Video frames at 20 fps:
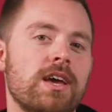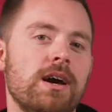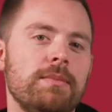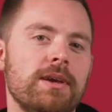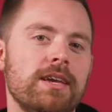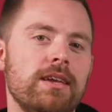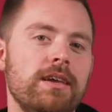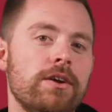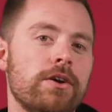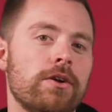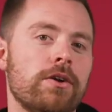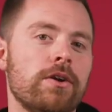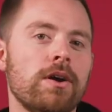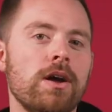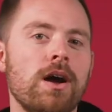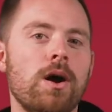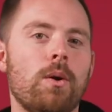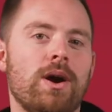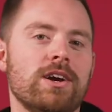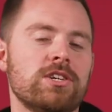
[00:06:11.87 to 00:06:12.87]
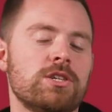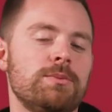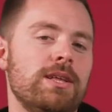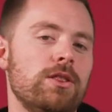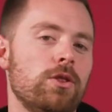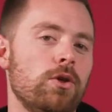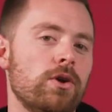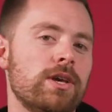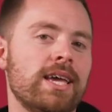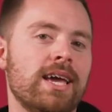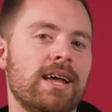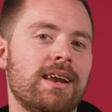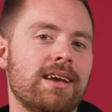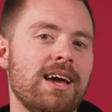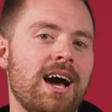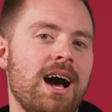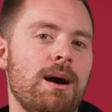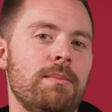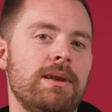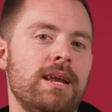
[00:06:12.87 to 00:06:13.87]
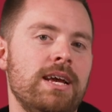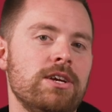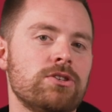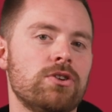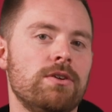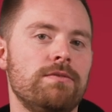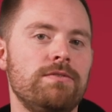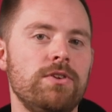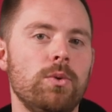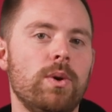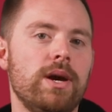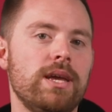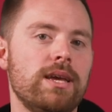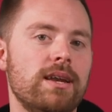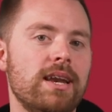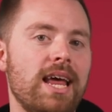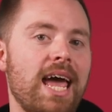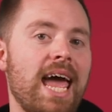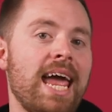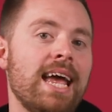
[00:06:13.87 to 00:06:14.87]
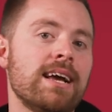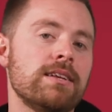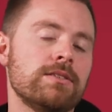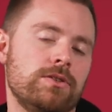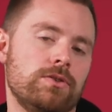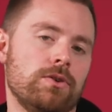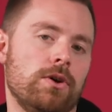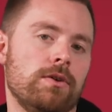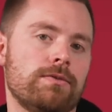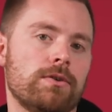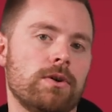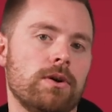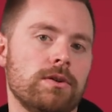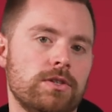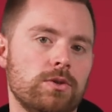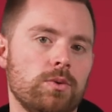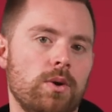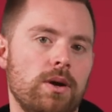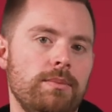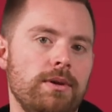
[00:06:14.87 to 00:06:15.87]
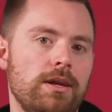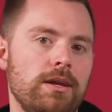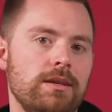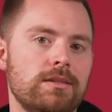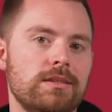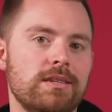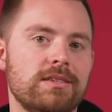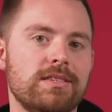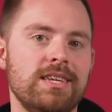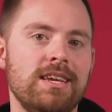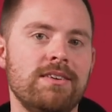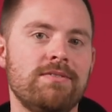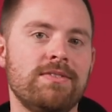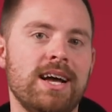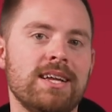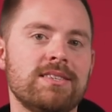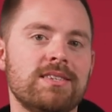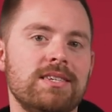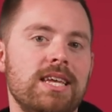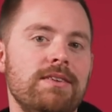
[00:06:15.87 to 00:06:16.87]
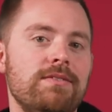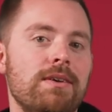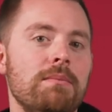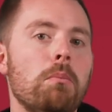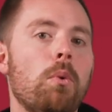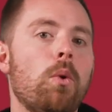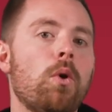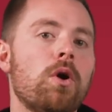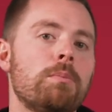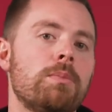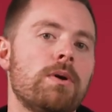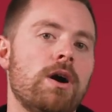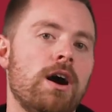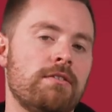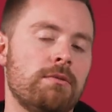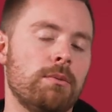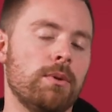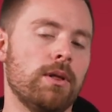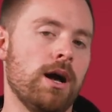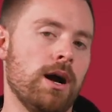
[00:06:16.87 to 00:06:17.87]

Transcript: coming year, we're actually looking at a combination of UAN and sulfur on soybeans to see if that's an even more profitable